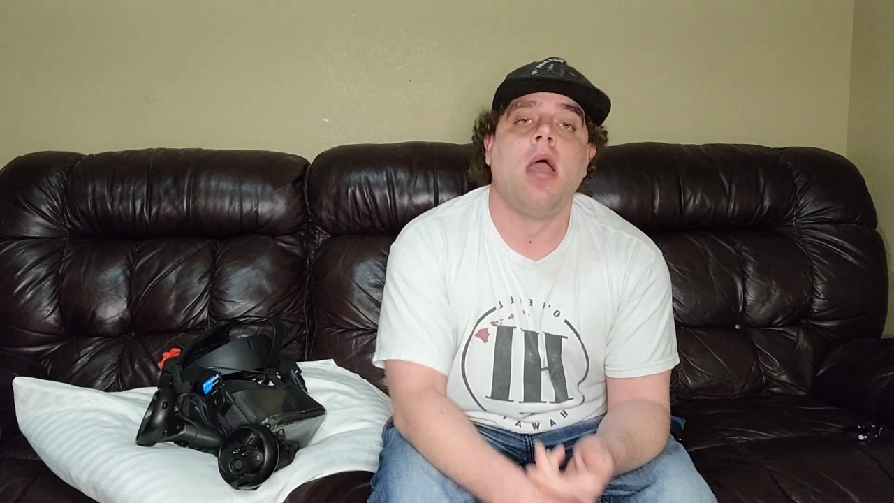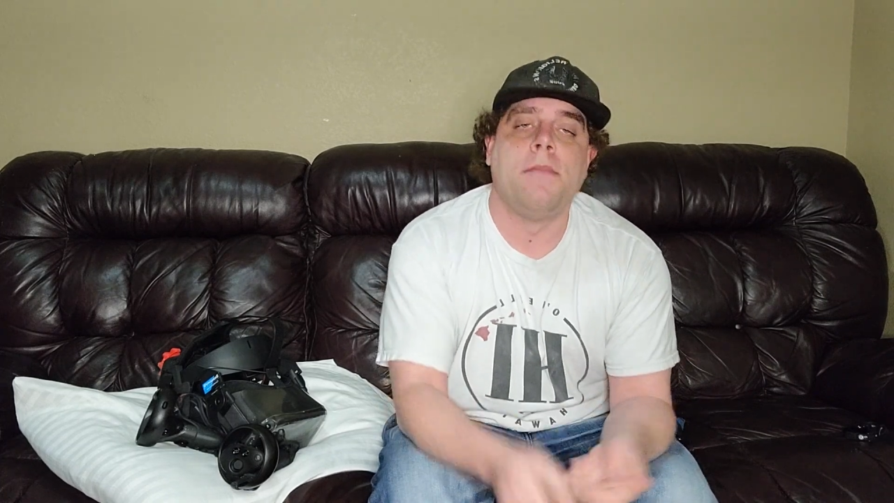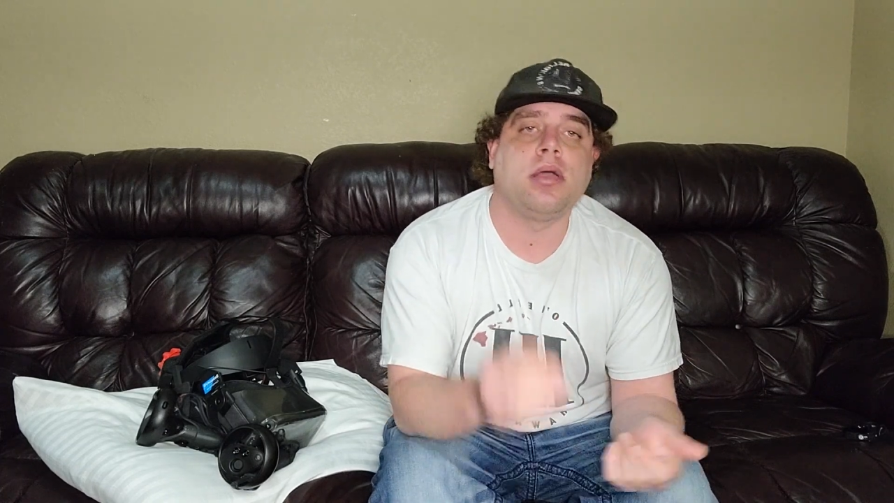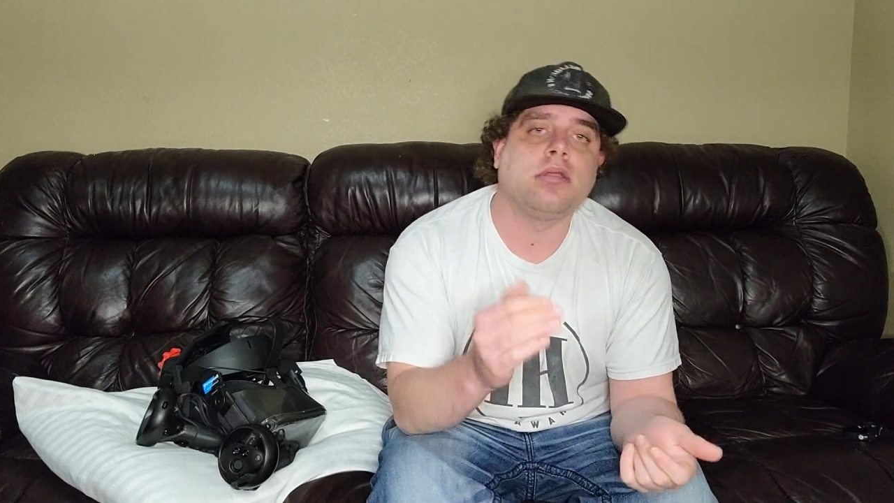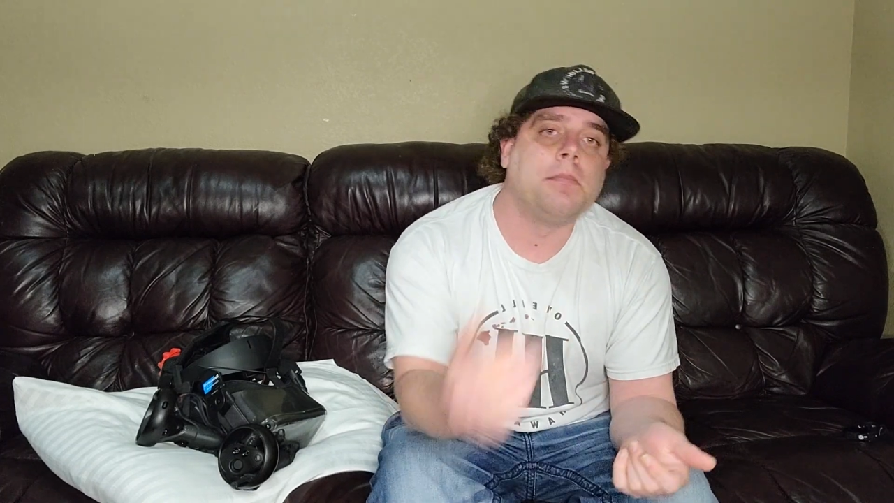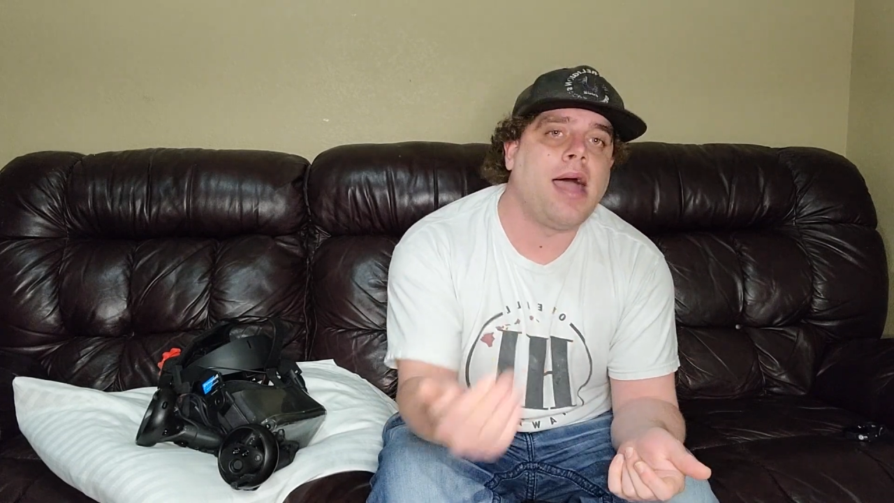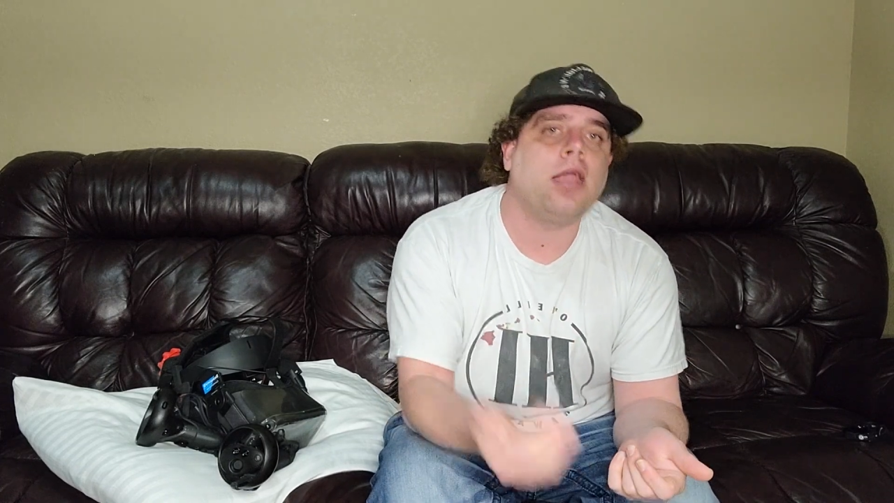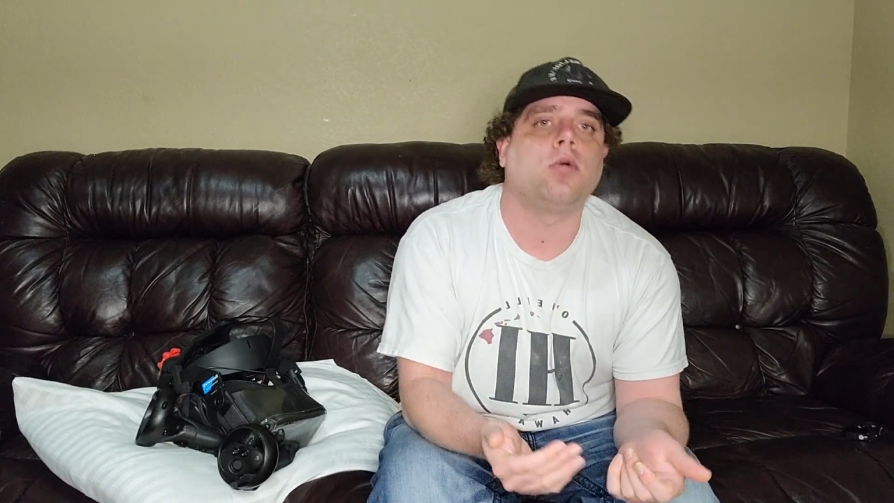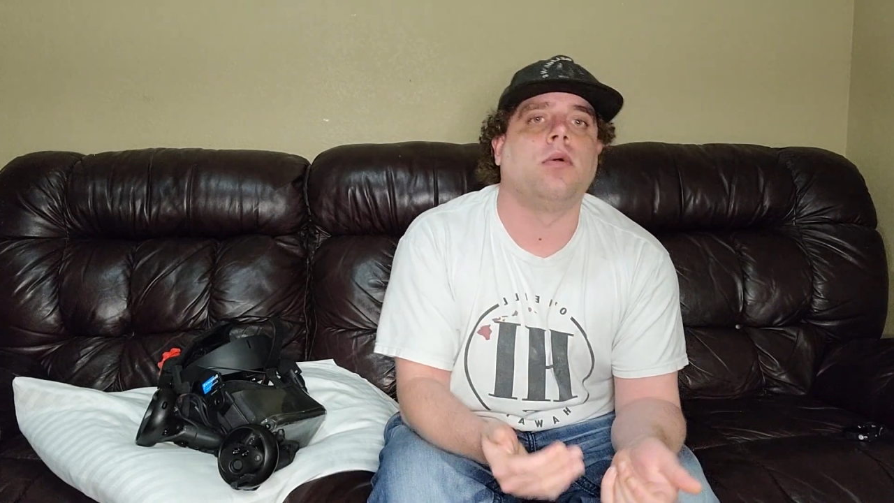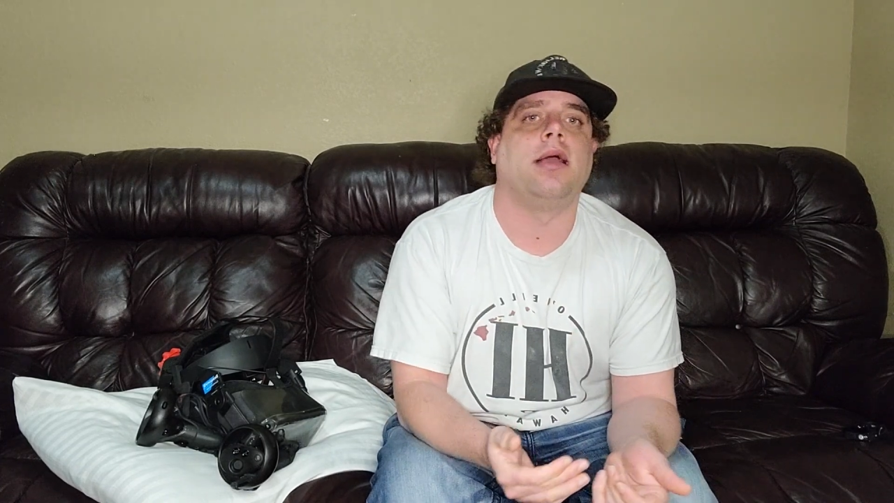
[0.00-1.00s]
because
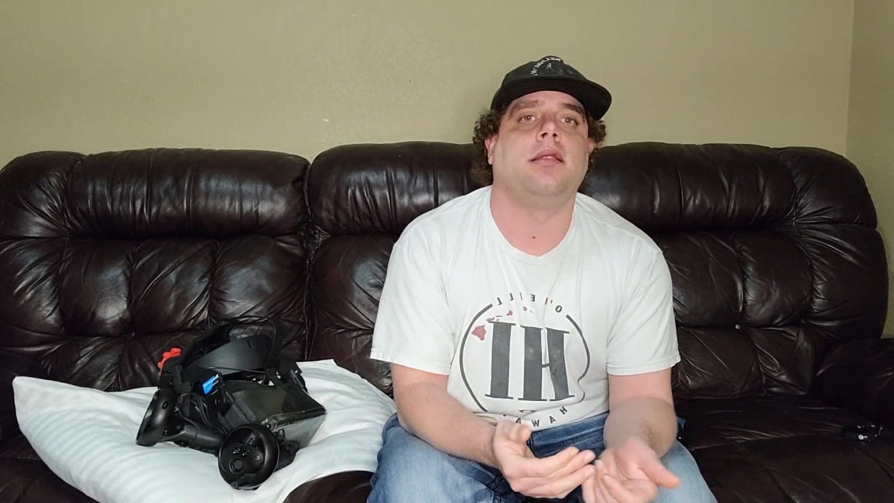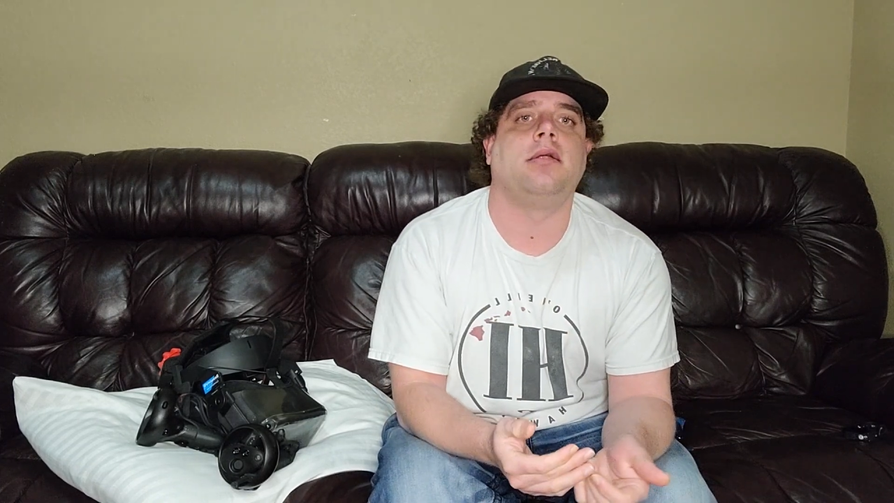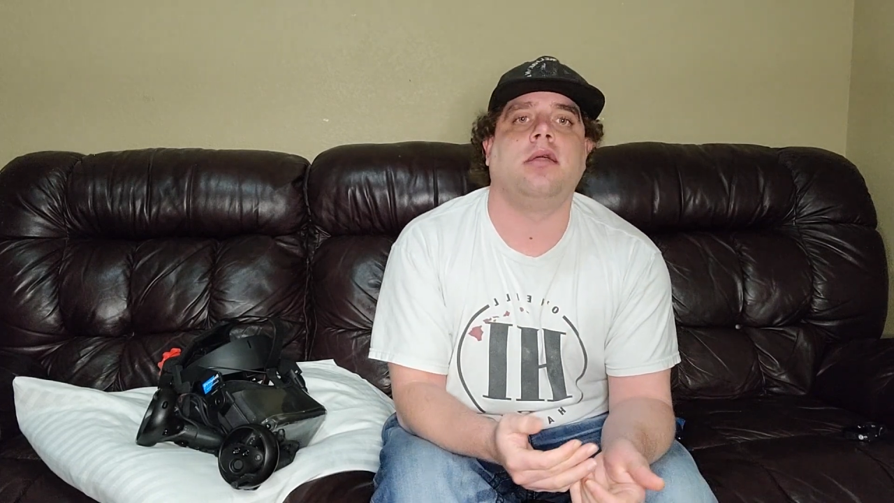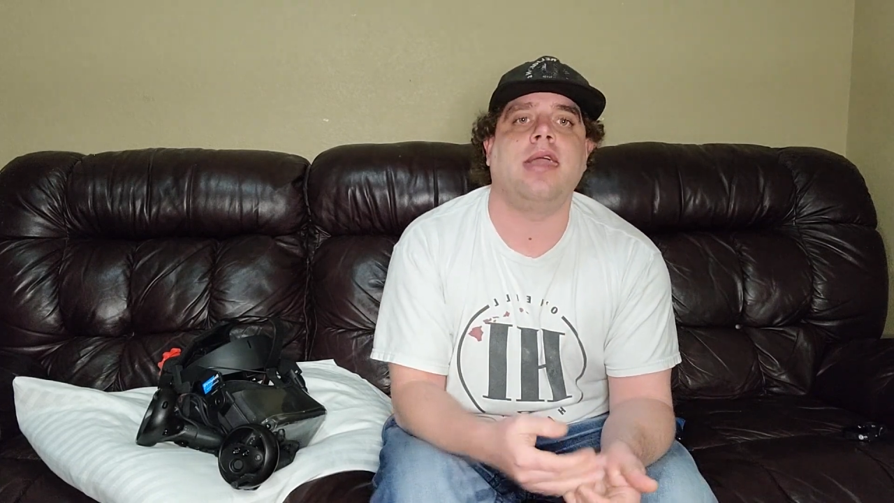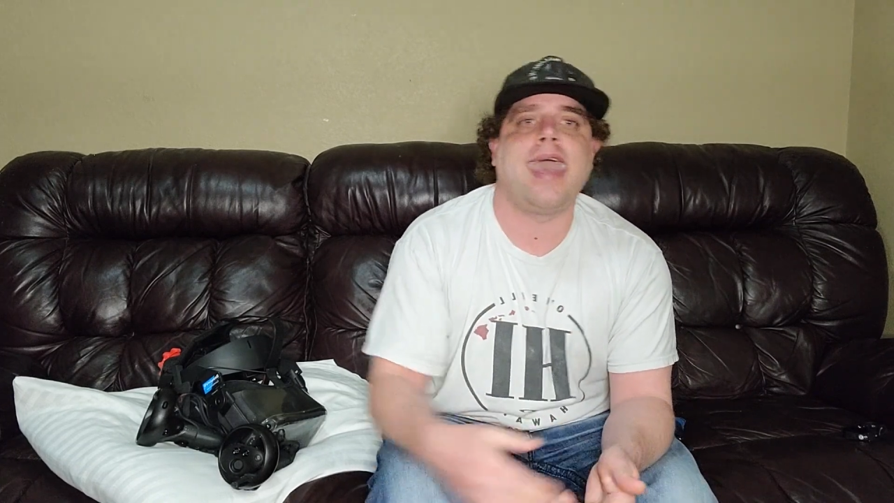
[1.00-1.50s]
micro LED